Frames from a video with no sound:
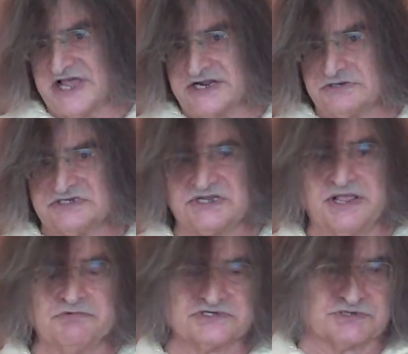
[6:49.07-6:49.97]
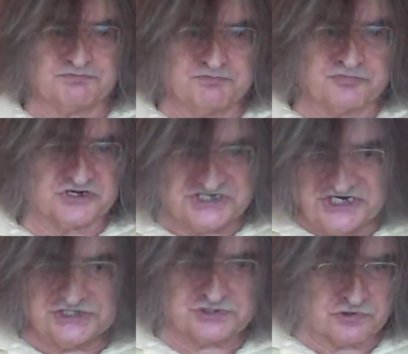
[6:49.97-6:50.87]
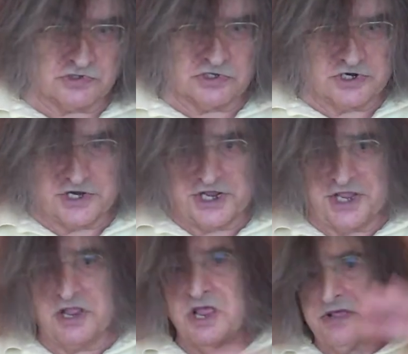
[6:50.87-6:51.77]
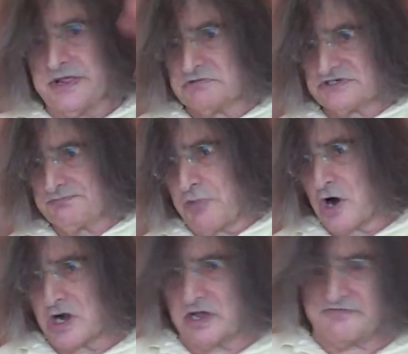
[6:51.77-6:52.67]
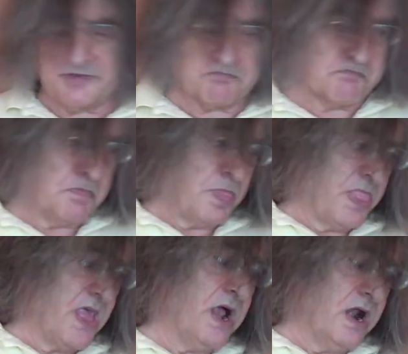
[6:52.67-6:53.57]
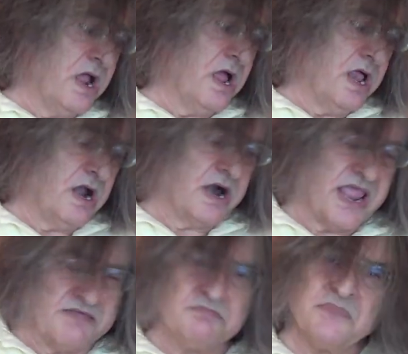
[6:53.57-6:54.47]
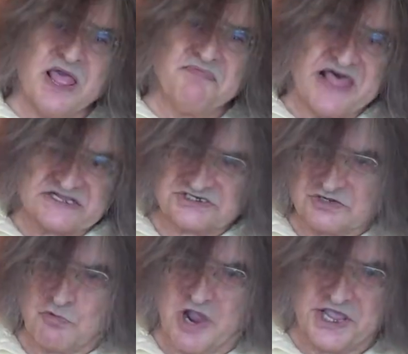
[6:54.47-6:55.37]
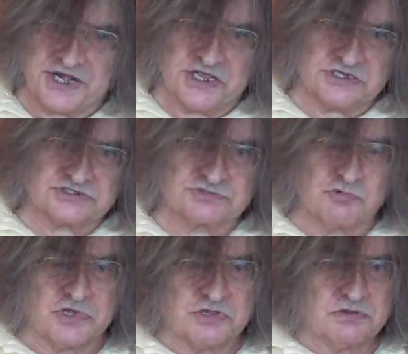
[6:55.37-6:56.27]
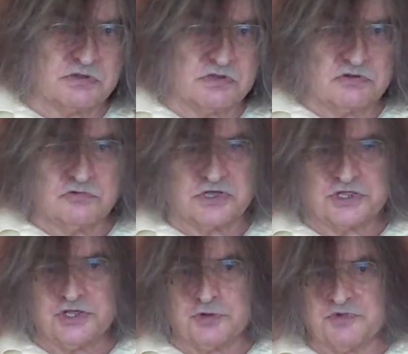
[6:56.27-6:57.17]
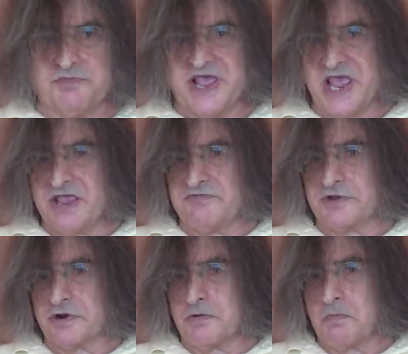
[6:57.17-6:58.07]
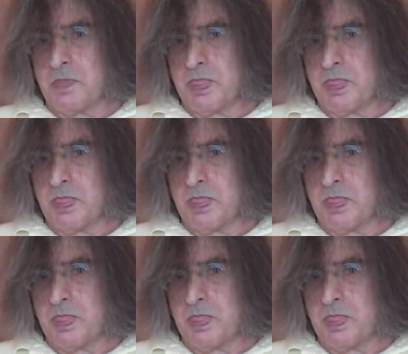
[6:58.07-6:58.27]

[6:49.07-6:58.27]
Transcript: That is, it was a procedural learning that was part of him. And that's the way it is with human behavior.